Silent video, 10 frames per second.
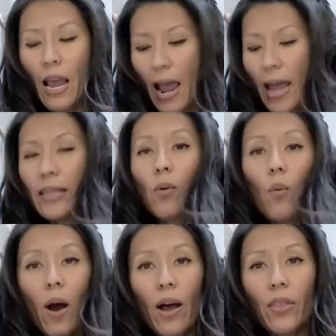and then
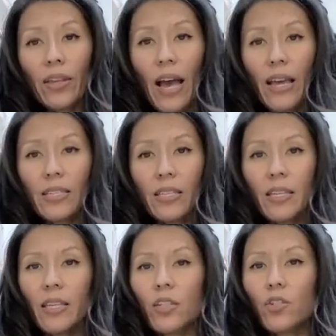while the cat is
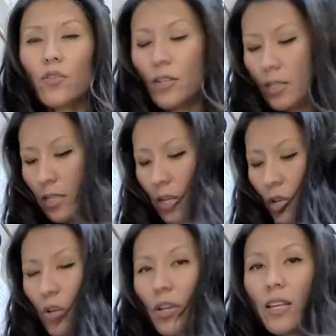licking the treats,
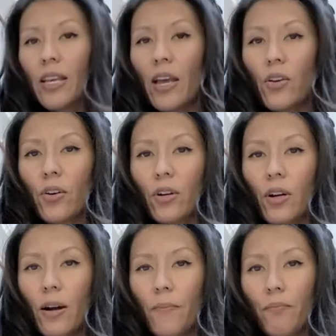you can get
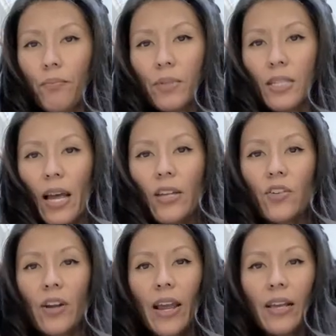your, slide
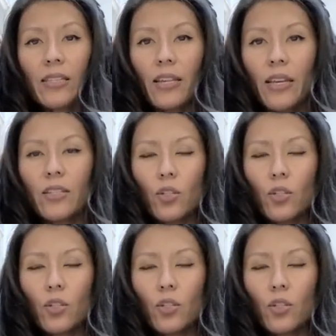your hands in.